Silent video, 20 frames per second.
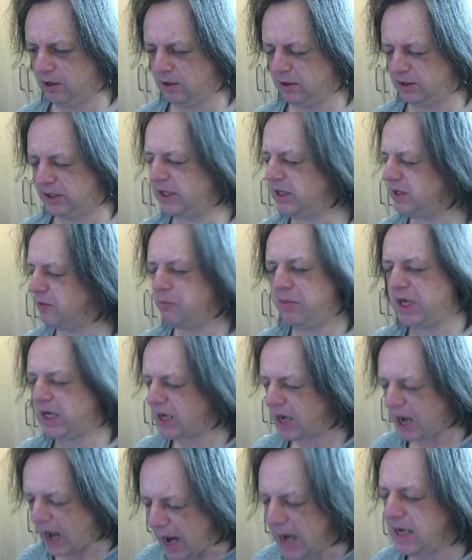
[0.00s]
didn't
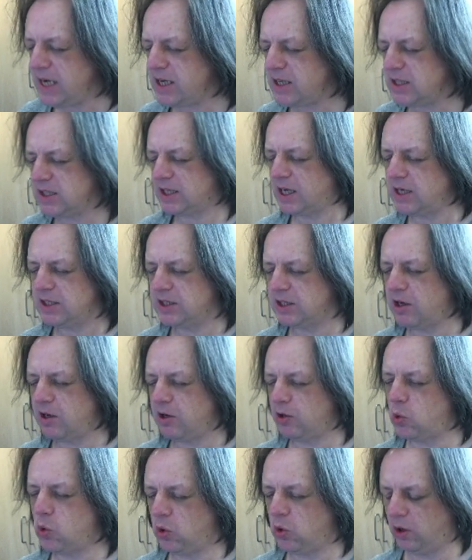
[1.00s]
make any sense
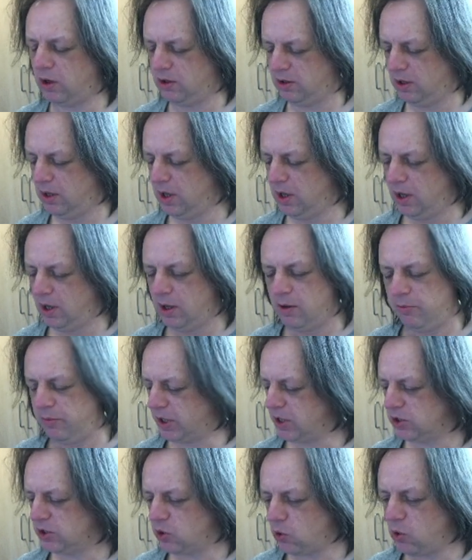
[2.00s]
at all,
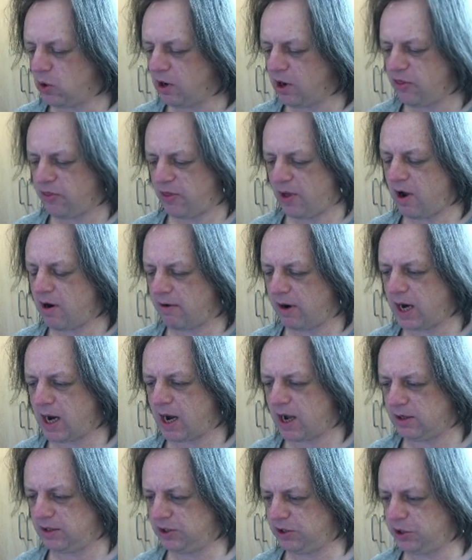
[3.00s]
because all Lotharic
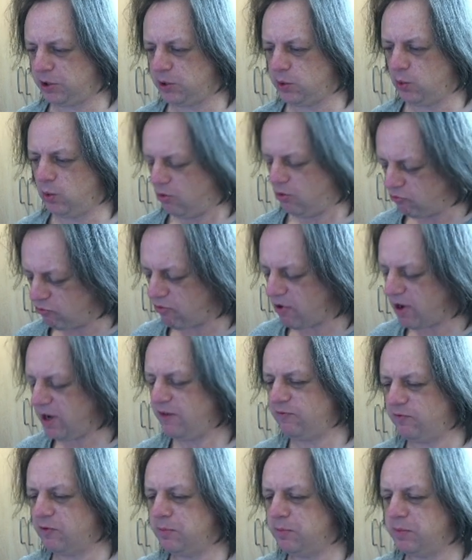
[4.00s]
had to do
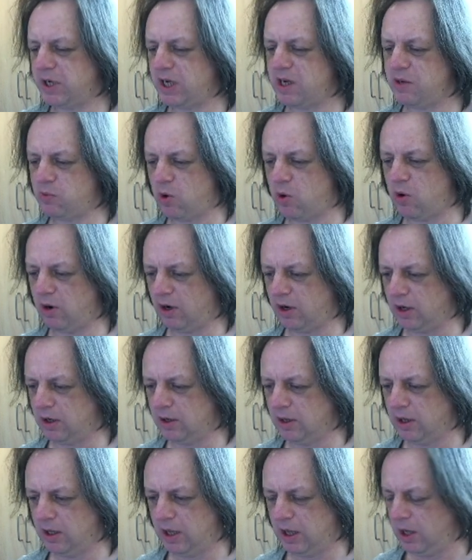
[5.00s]
right from day one
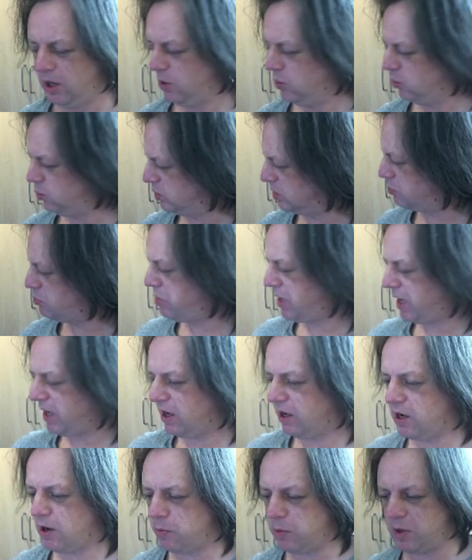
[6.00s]
was pick
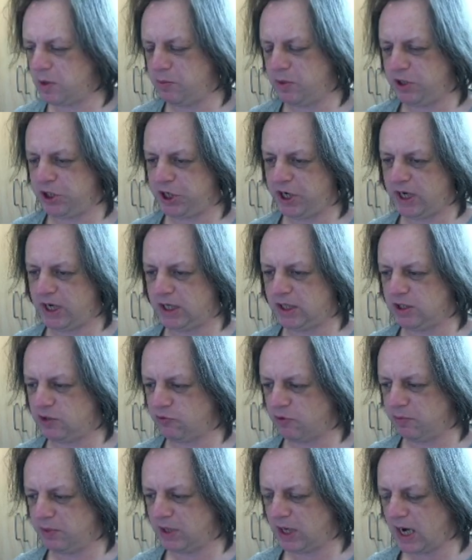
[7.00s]
a couple of machines
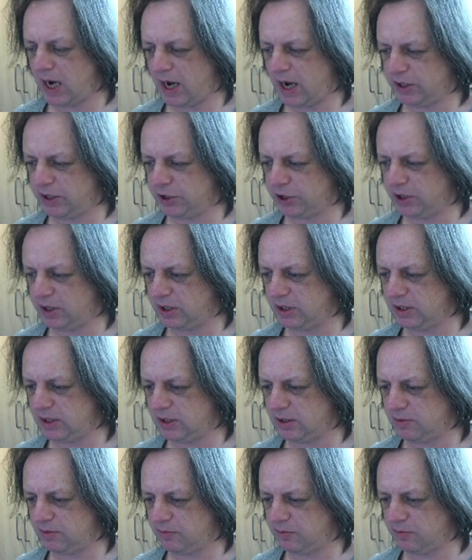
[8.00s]
from the collection in his
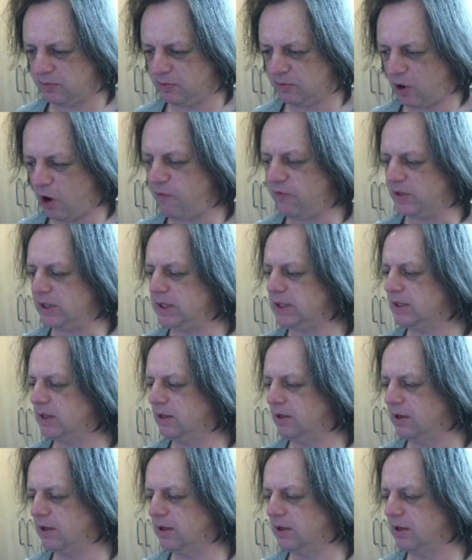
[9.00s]
office,